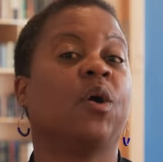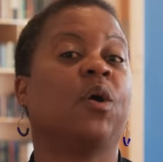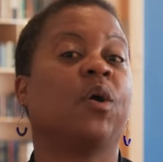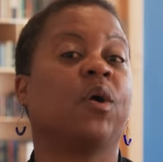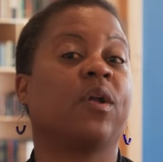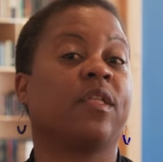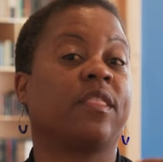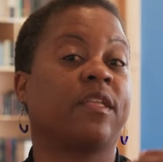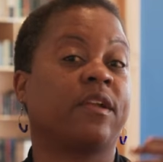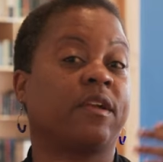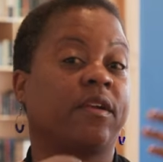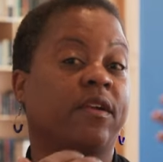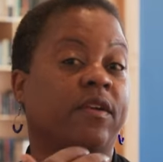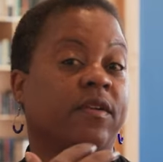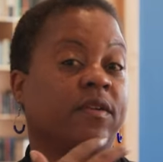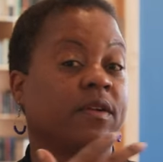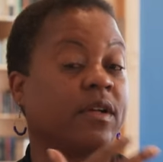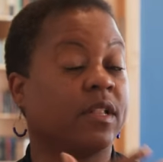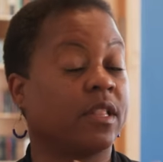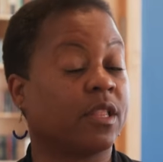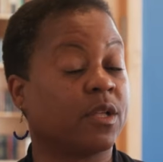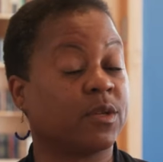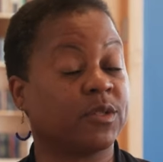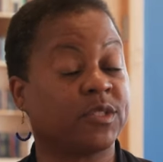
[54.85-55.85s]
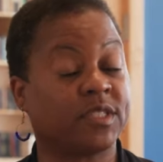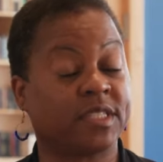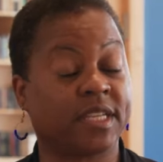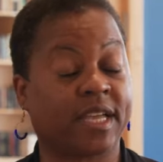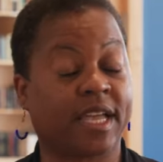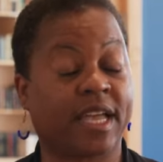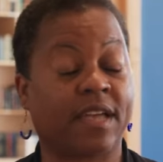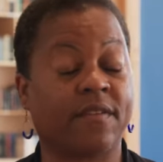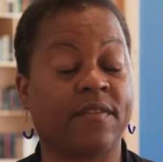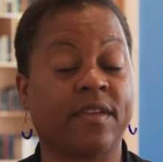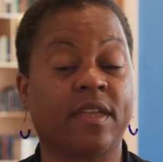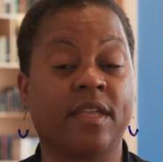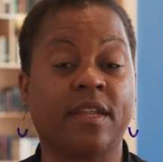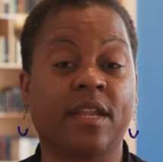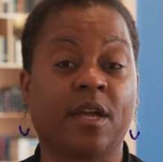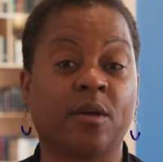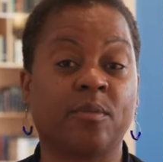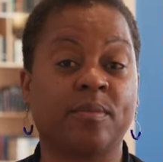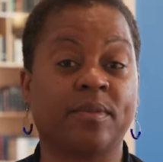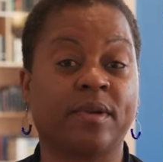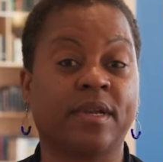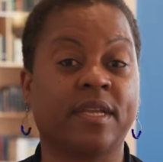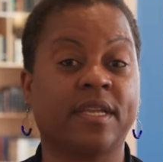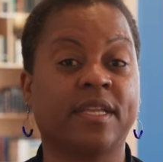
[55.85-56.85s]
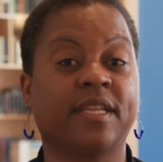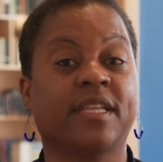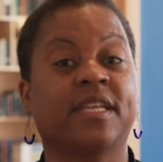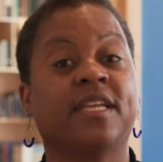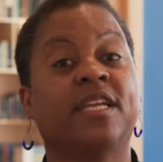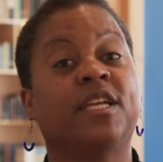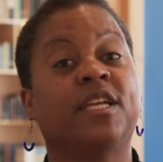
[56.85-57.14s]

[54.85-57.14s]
or they're close to having an outbreak,